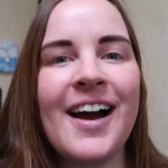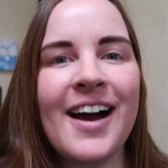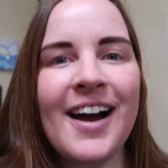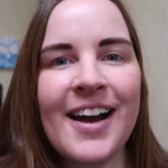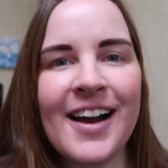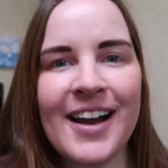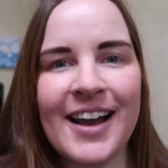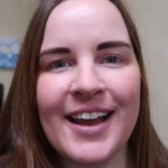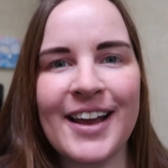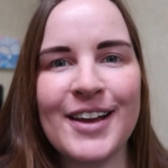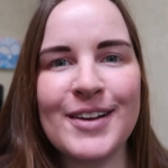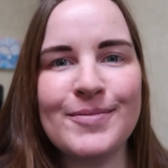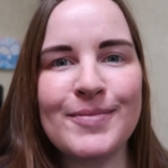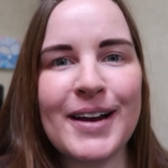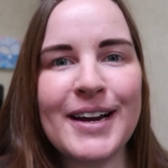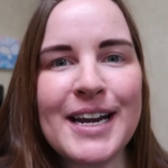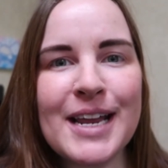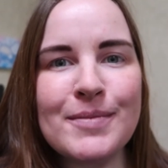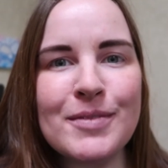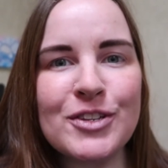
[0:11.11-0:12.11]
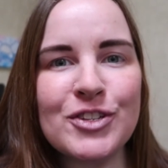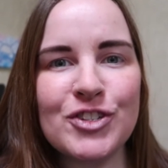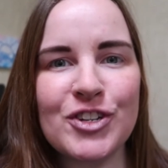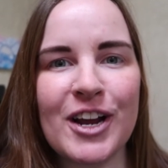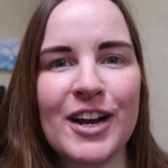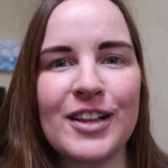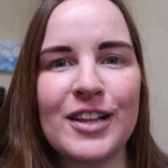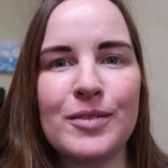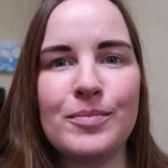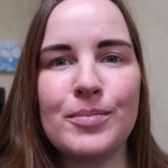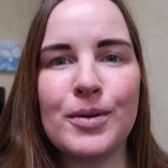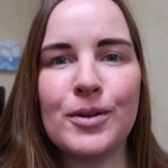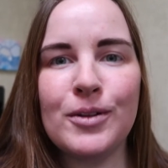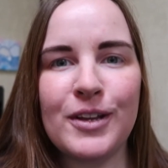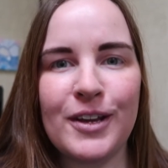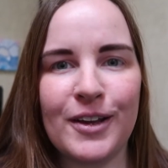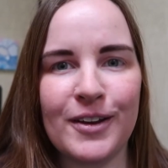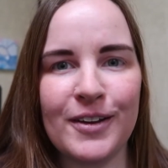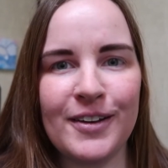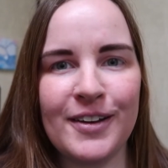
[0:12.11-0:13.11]
Hi, my name is Jacqueline
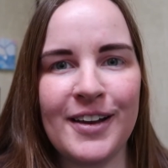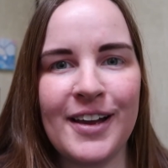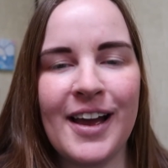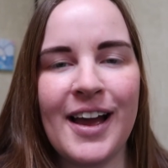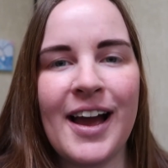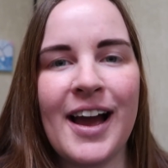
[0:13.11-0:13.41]
Bolia.